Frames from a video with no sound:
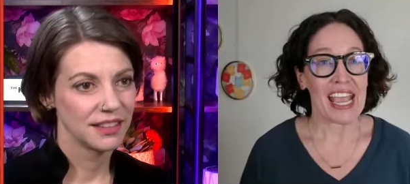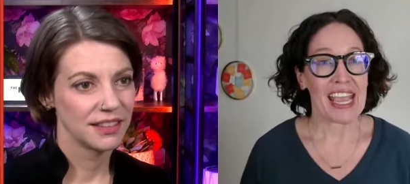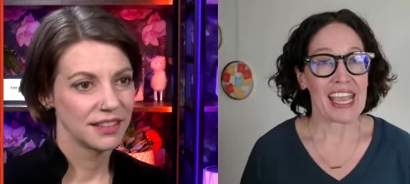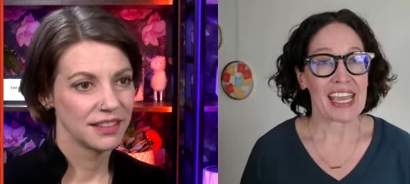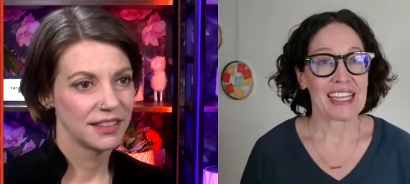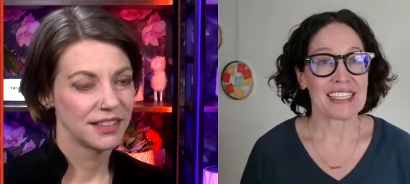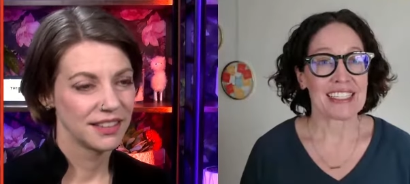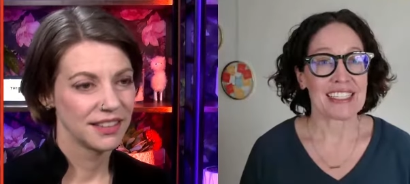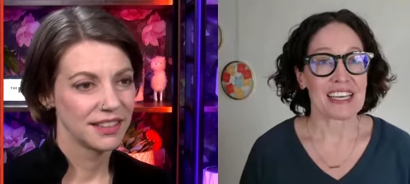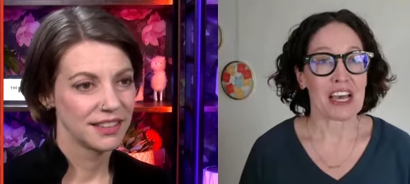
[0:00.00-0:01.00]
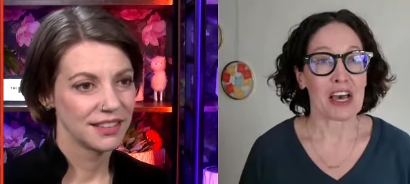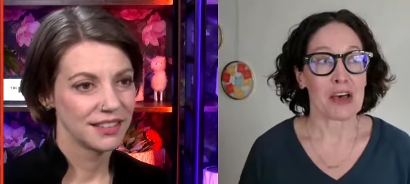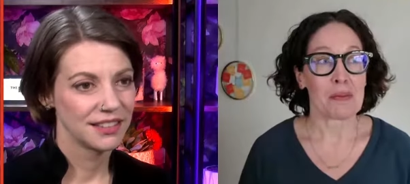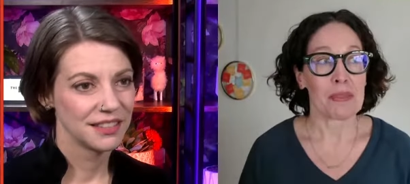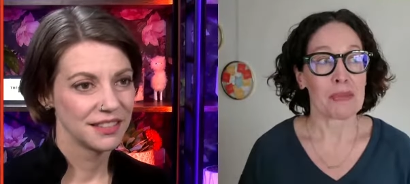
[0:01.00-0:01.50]
Speaker 1: And
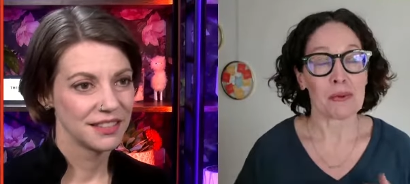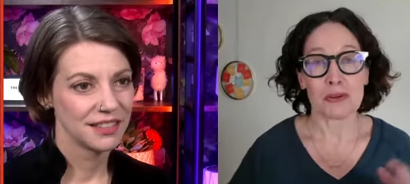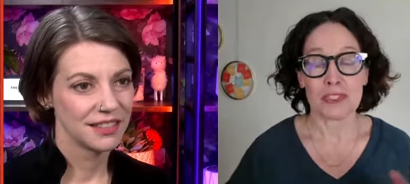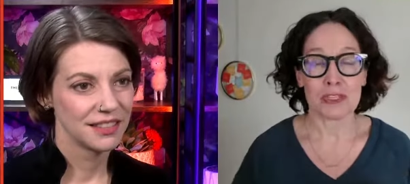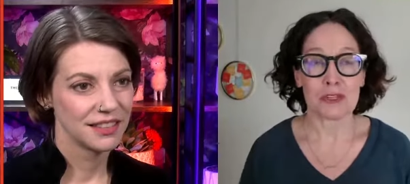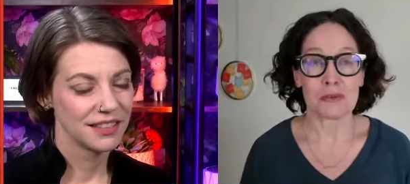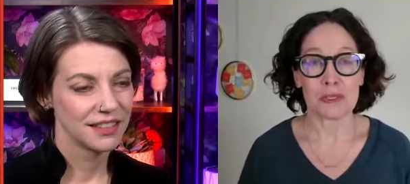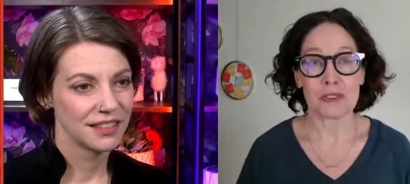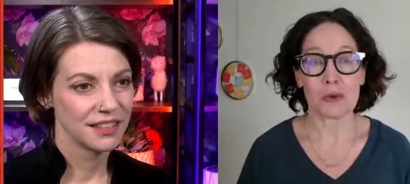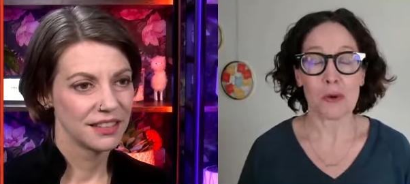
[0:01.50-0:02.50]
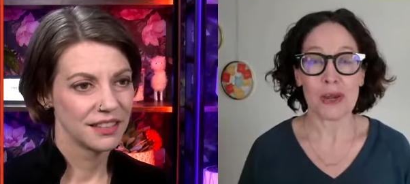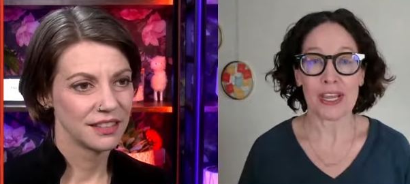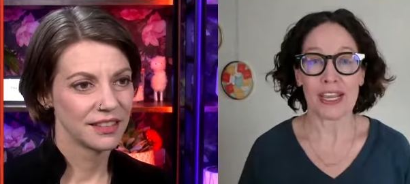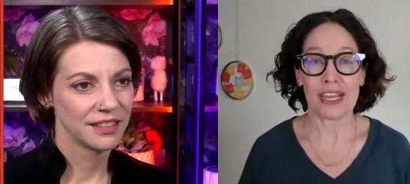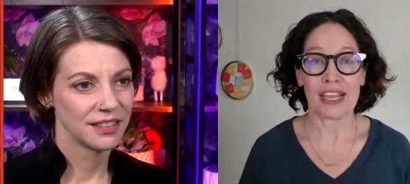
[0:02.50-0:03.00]
um, the person who was
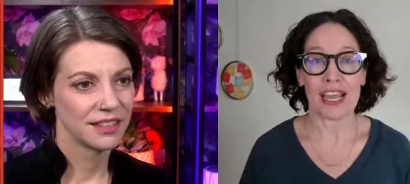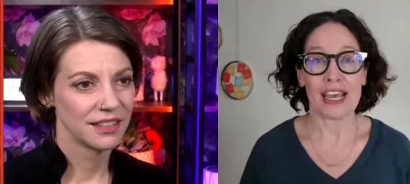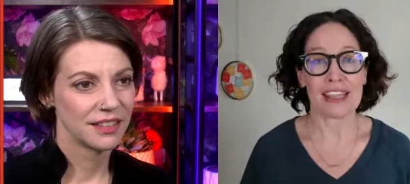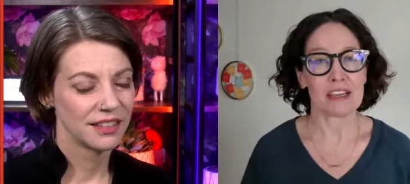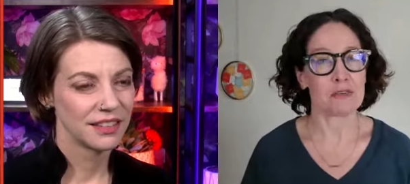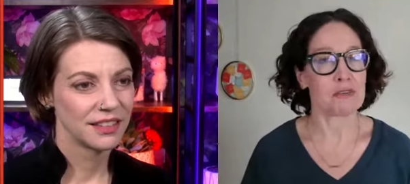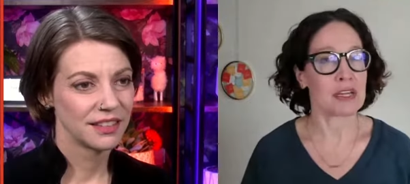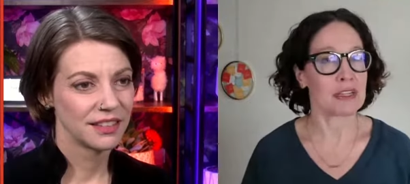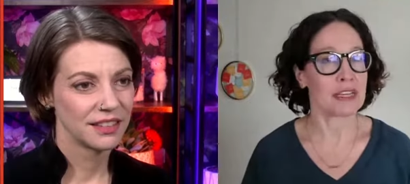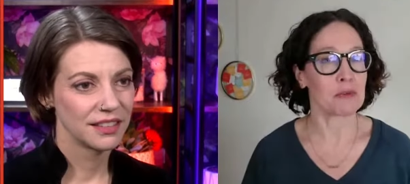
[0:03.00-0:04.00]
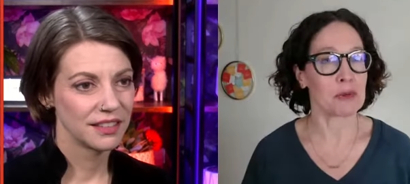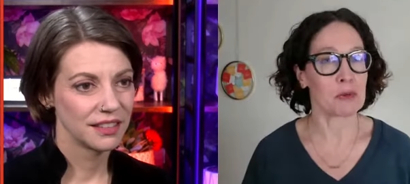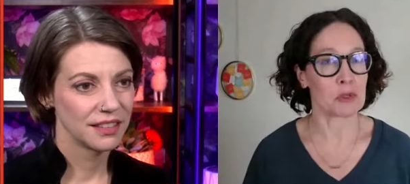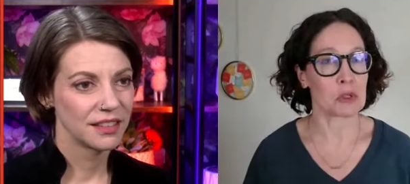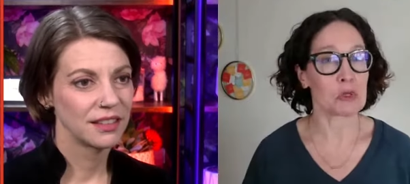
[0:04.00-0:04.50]
coordinating, I think, felt like we
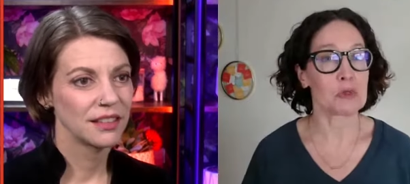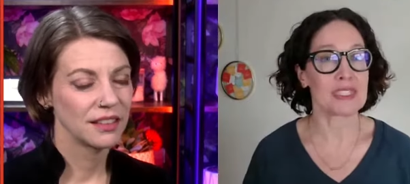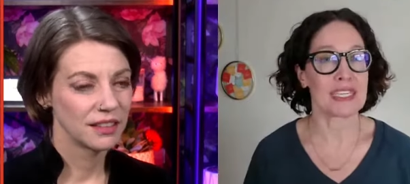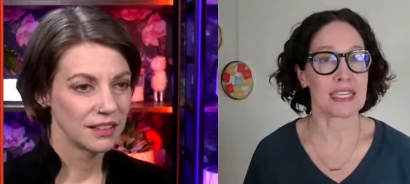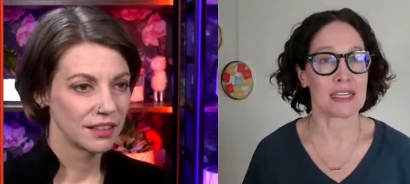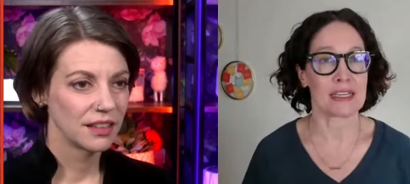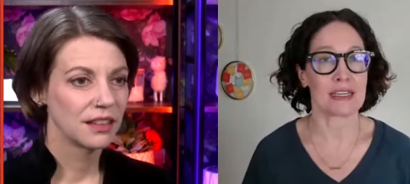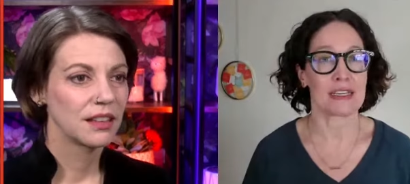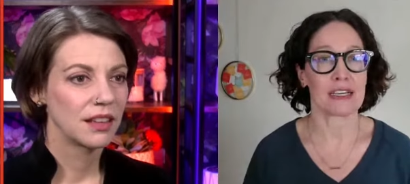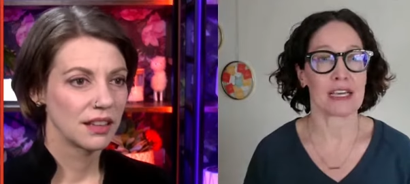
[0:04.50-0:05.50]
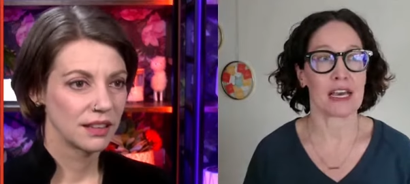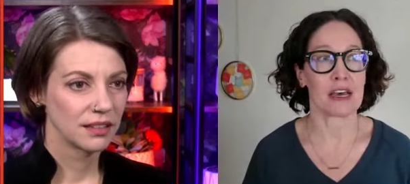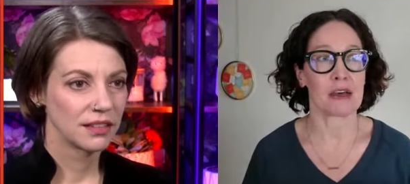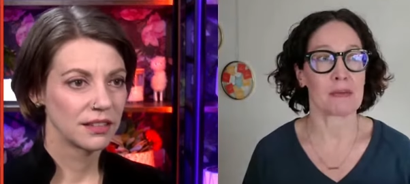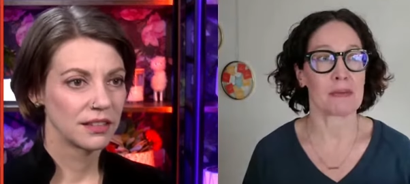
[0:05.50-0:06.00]
were losing
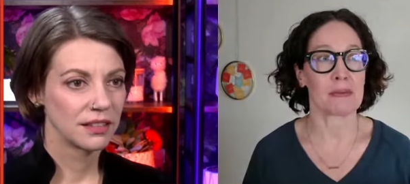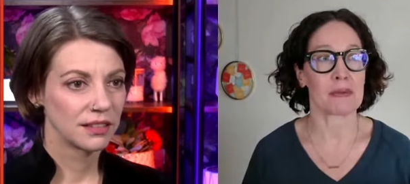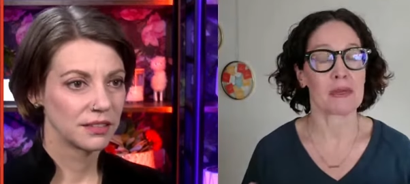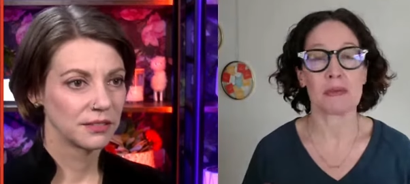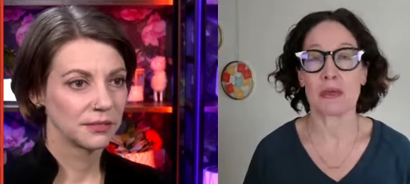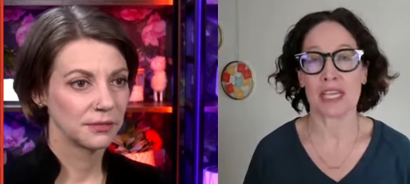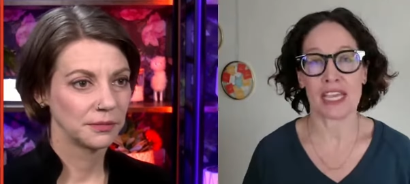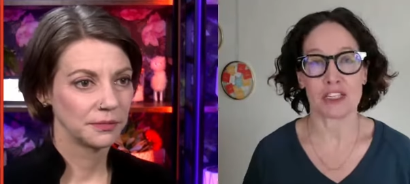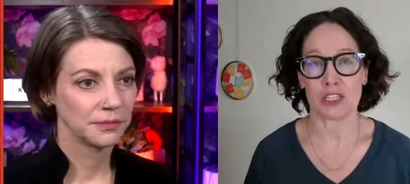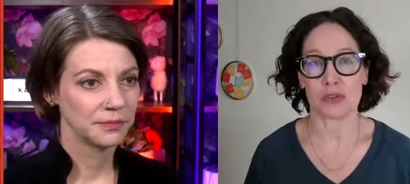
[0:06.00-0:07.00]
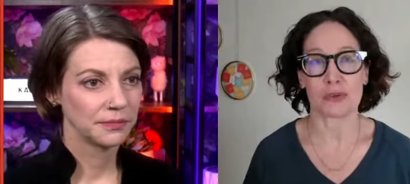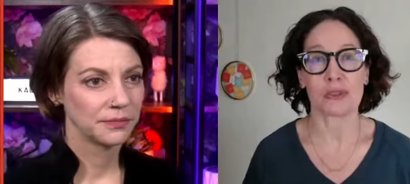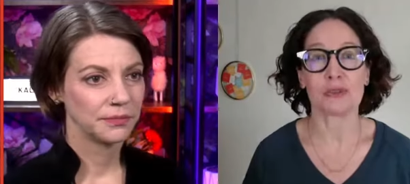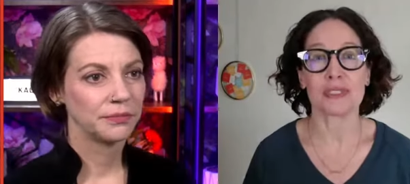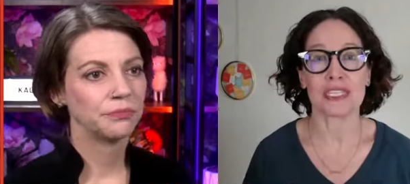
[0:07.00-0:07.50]
um, communication or
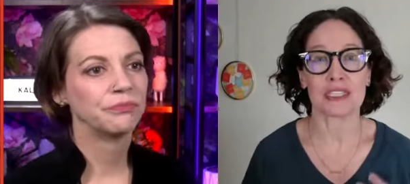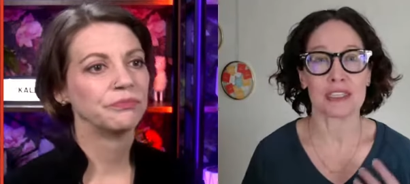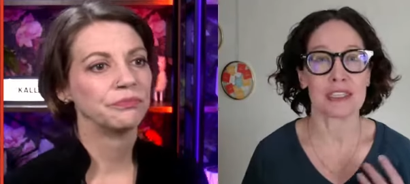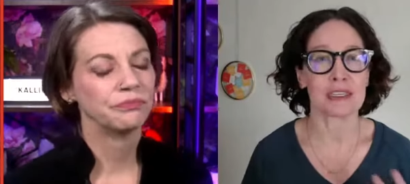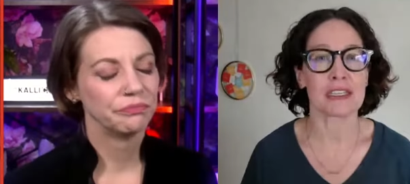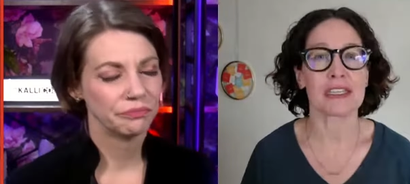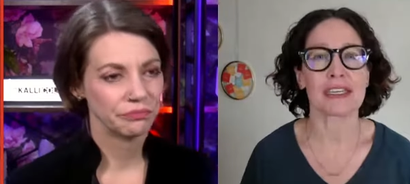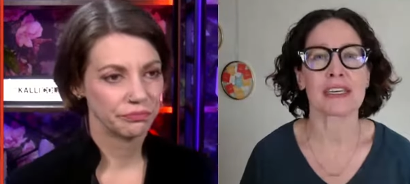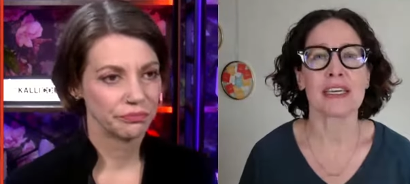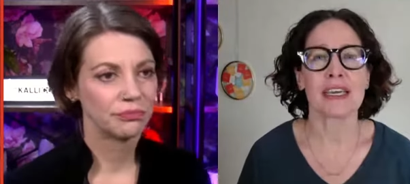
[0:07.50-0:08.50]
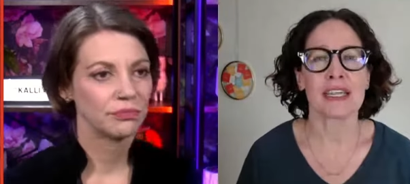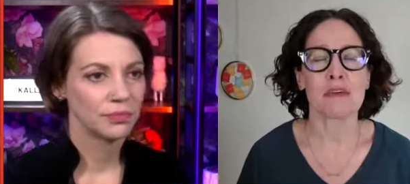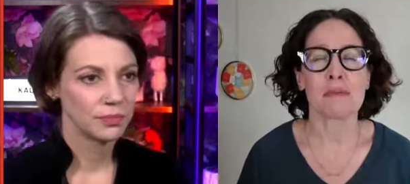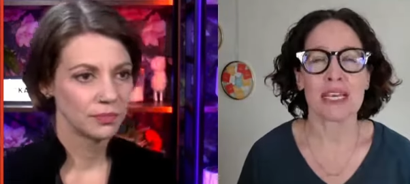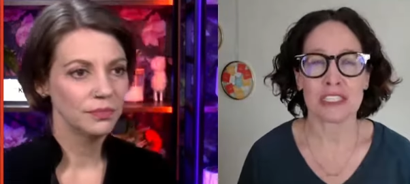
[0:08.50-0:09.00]
losing mm. the, the,
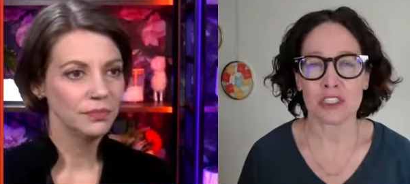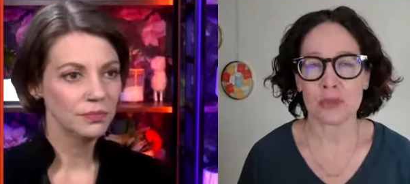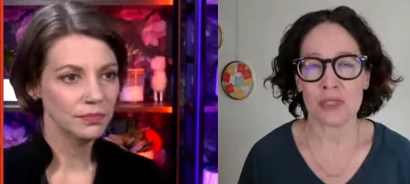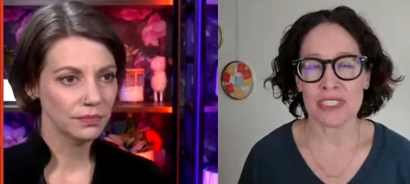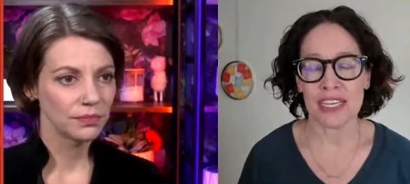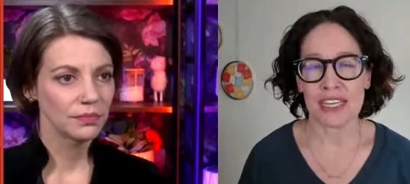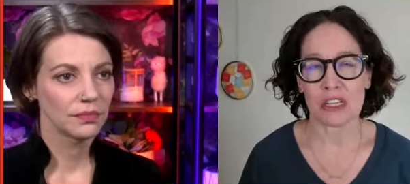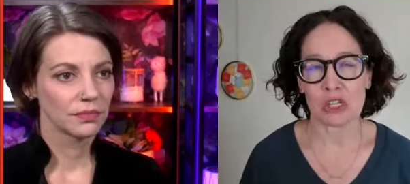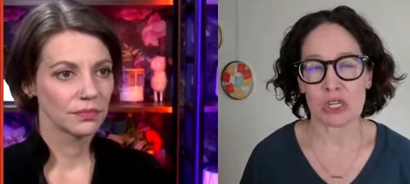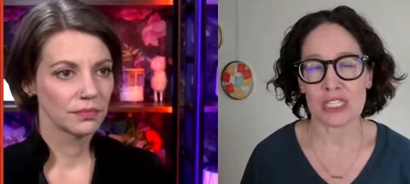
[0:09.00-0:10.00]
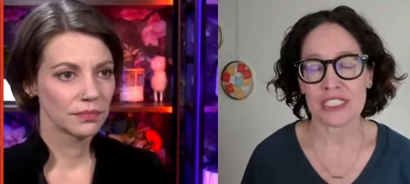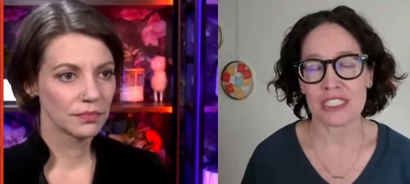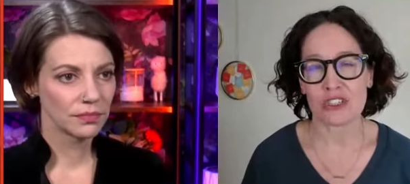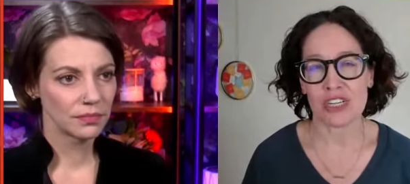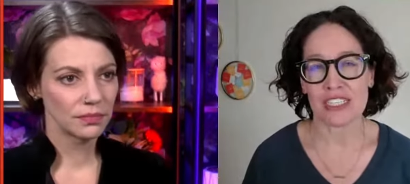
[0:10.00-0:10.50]
the message was getting lost
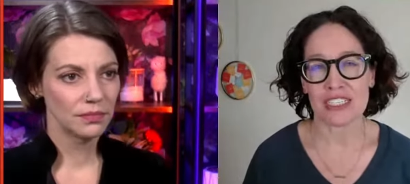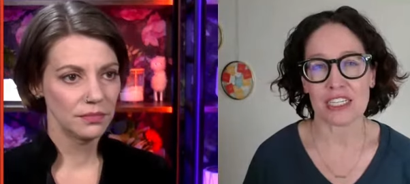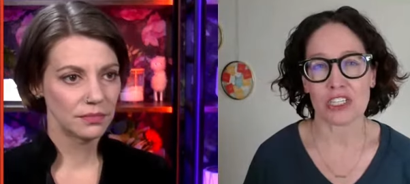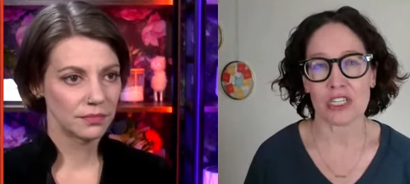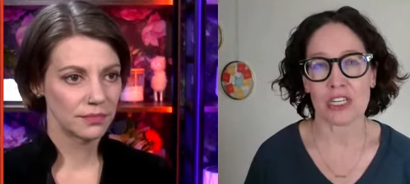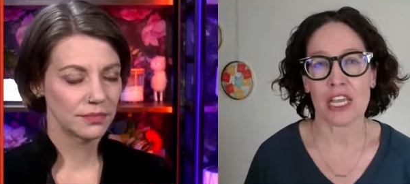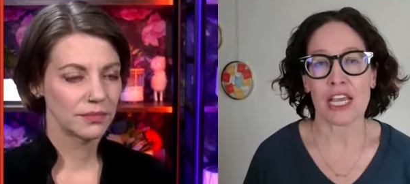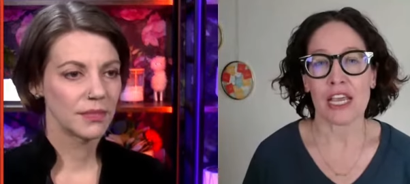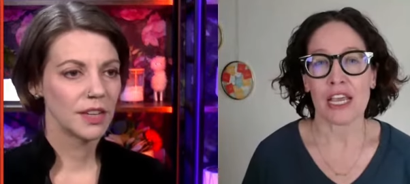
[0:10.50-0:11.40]
in translation.